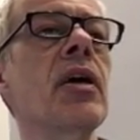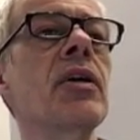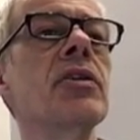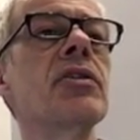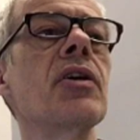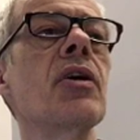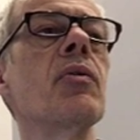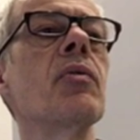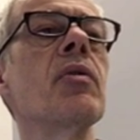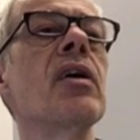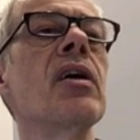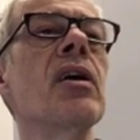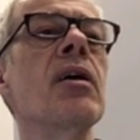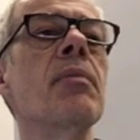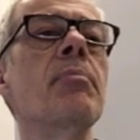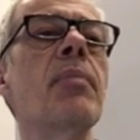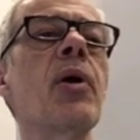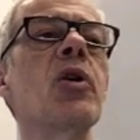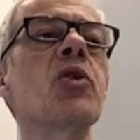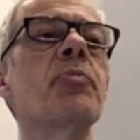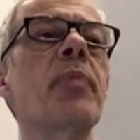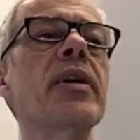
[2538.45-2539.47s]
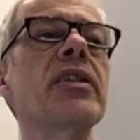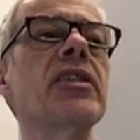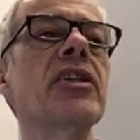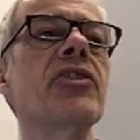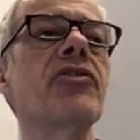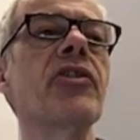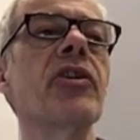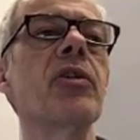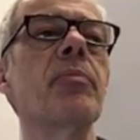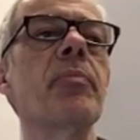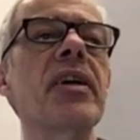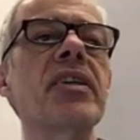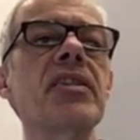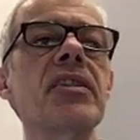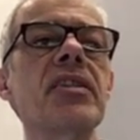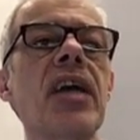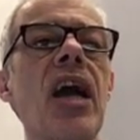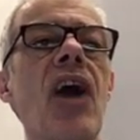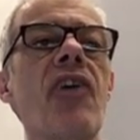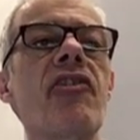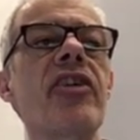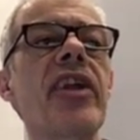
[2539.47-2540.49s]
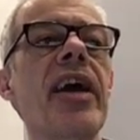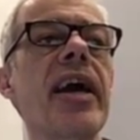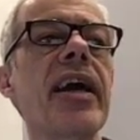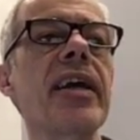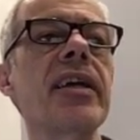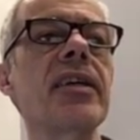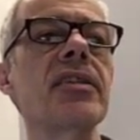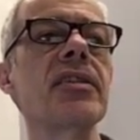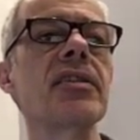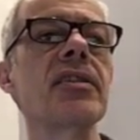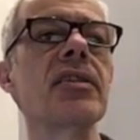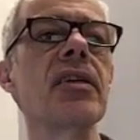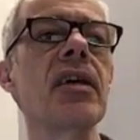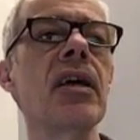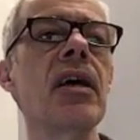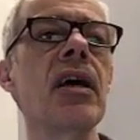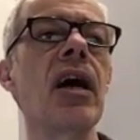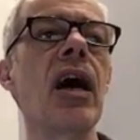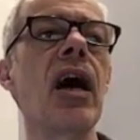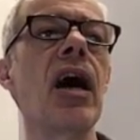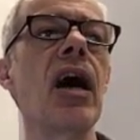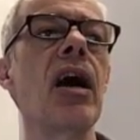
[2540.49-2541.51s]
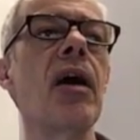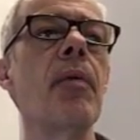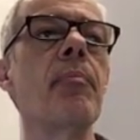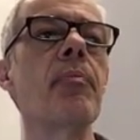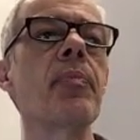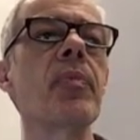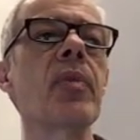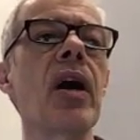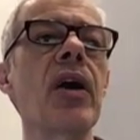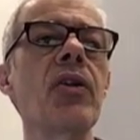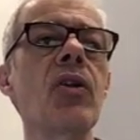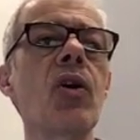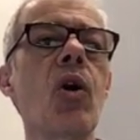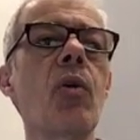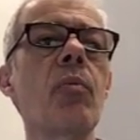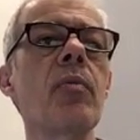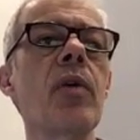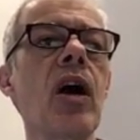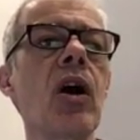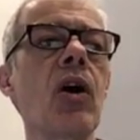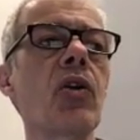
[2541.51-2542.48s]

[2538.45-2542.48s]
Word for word: So most bacterial messenger RNAs um, are, not,